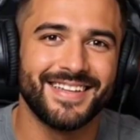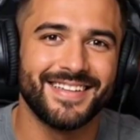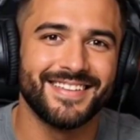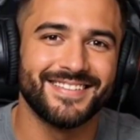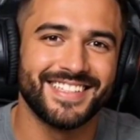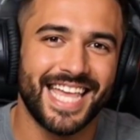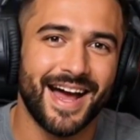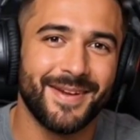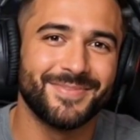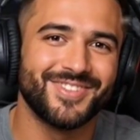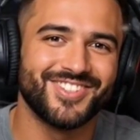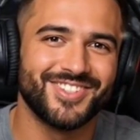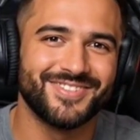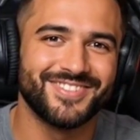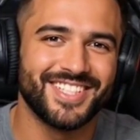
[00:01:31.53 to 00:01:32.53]
To help you
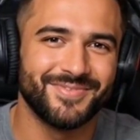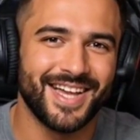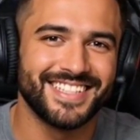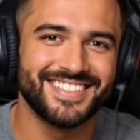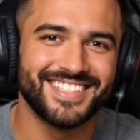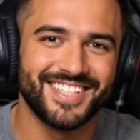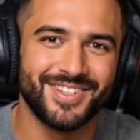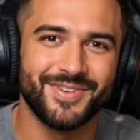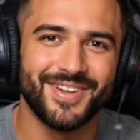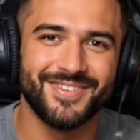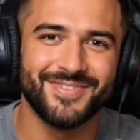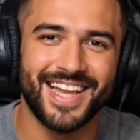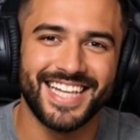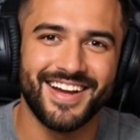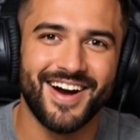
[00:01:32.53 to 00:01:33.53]
choose the right secured
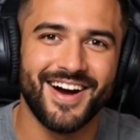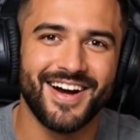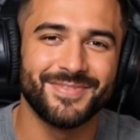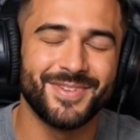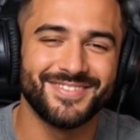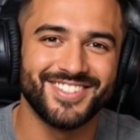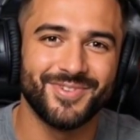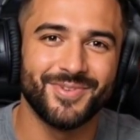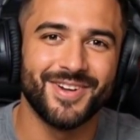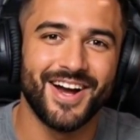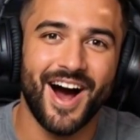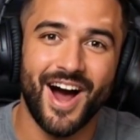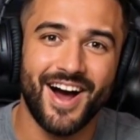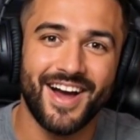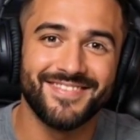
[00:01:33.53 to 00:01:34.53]
credit card, we've scored
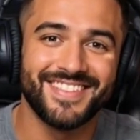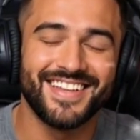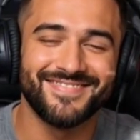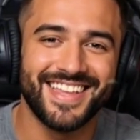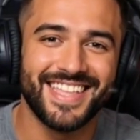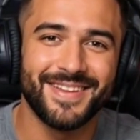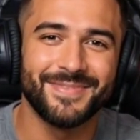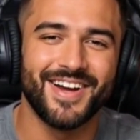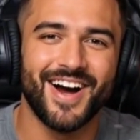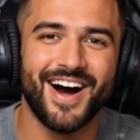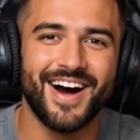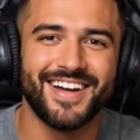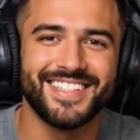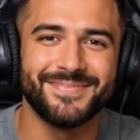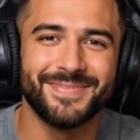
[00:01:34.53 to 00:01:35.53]
all of the available
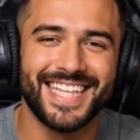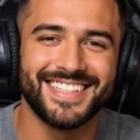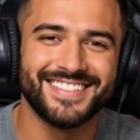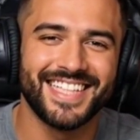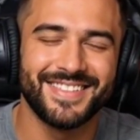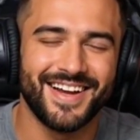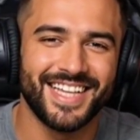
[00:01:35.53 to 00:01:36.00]
cards based on their